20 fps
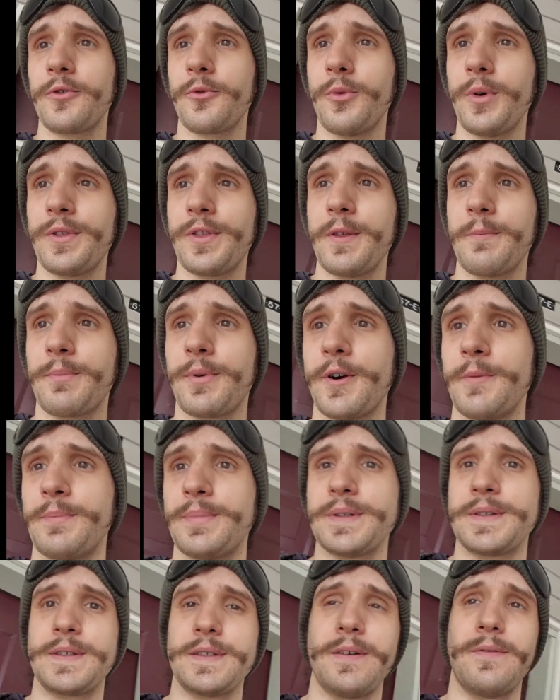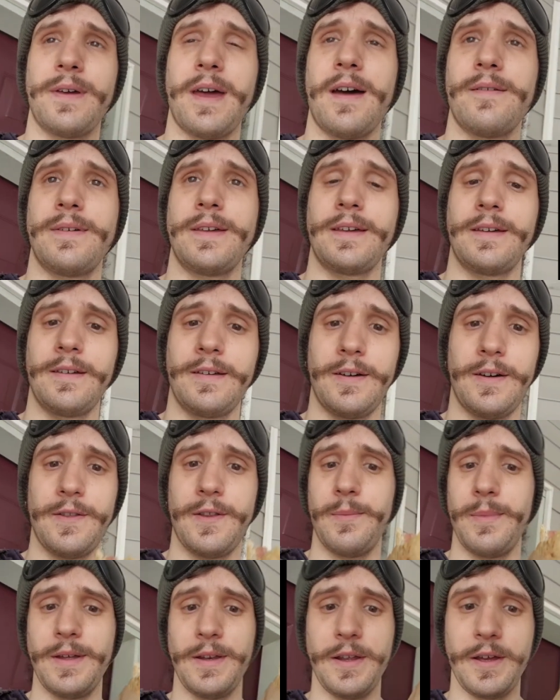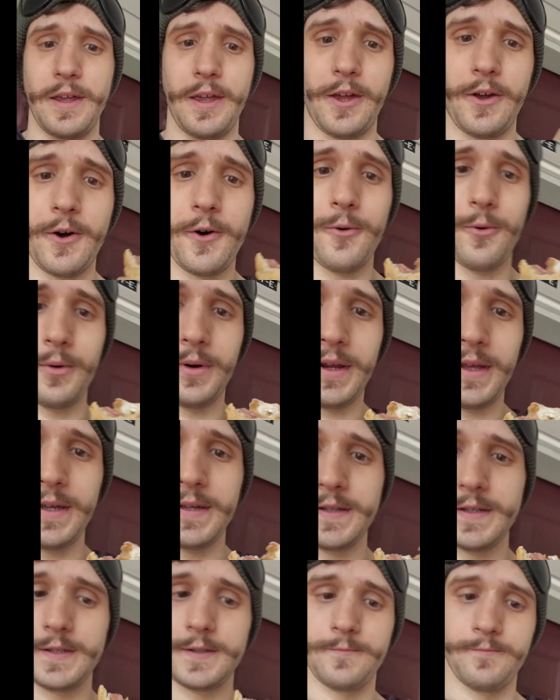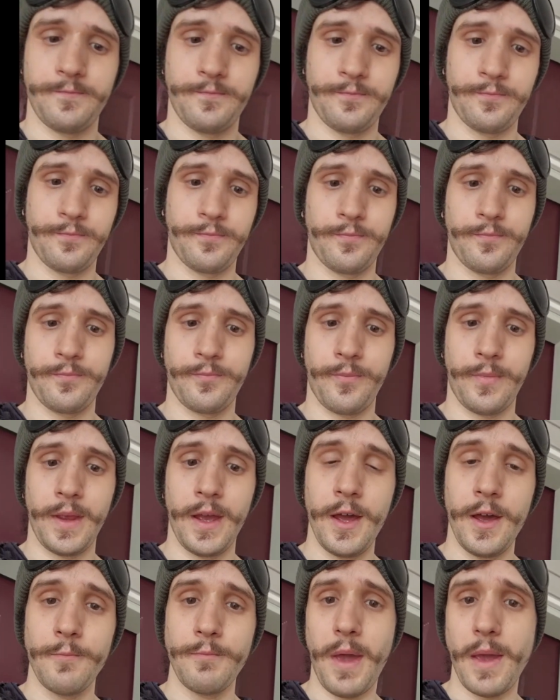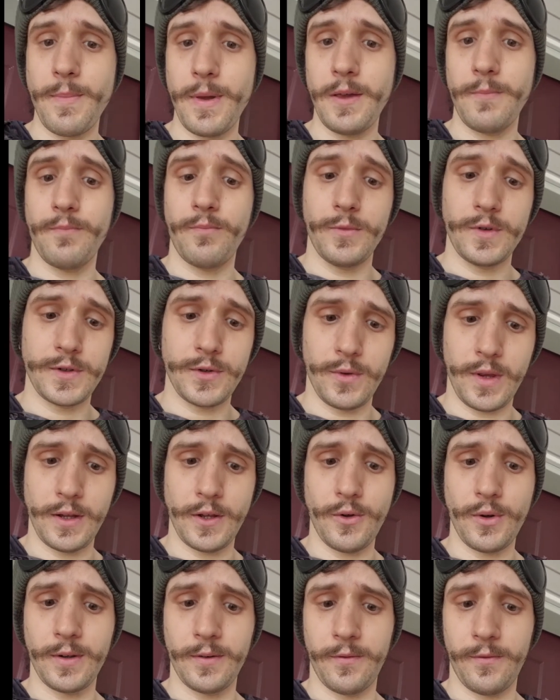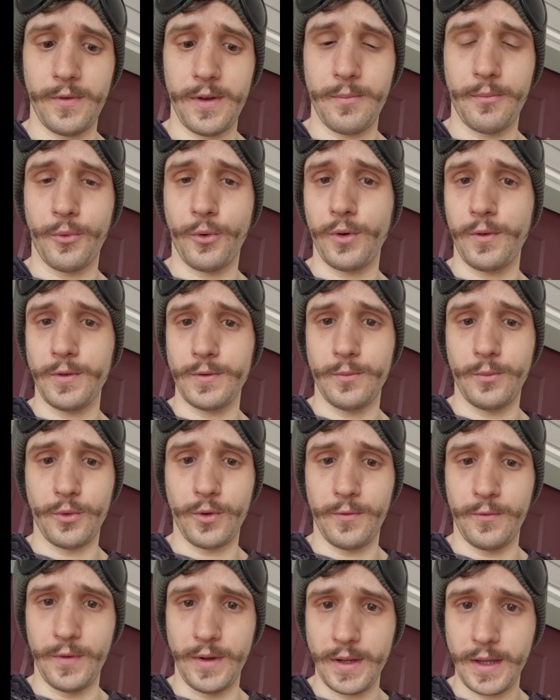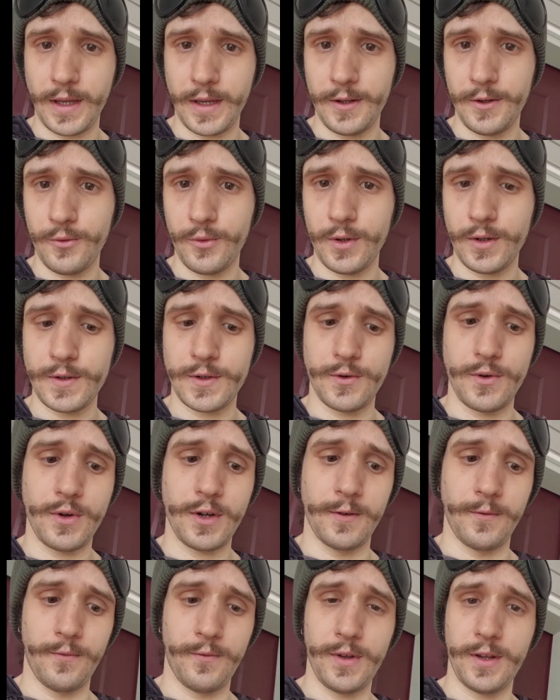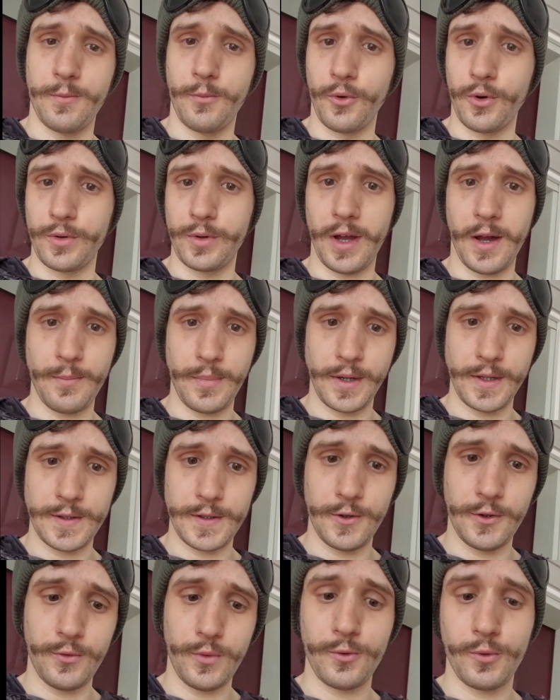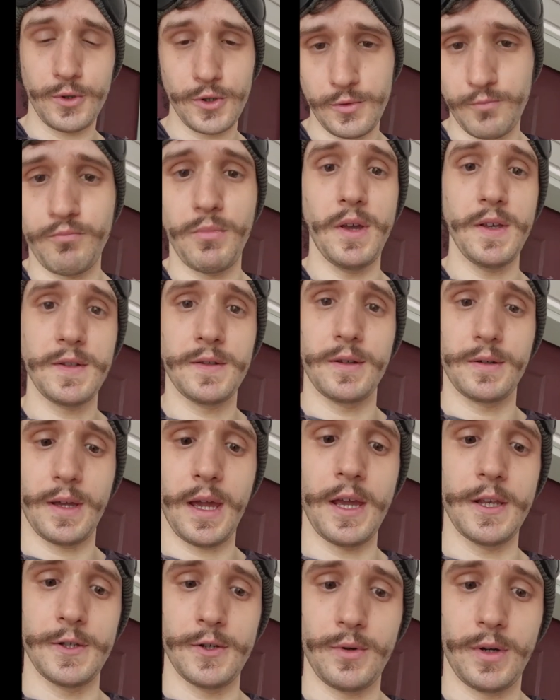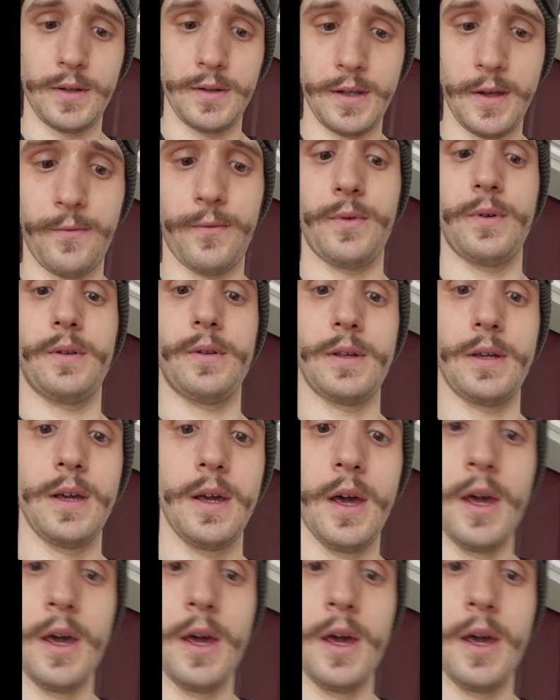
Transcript: what the purpose of having them in a cone is. Maybe so that you can fit more filling into it, so you can fit more toppings into it, which is the case. You can definitely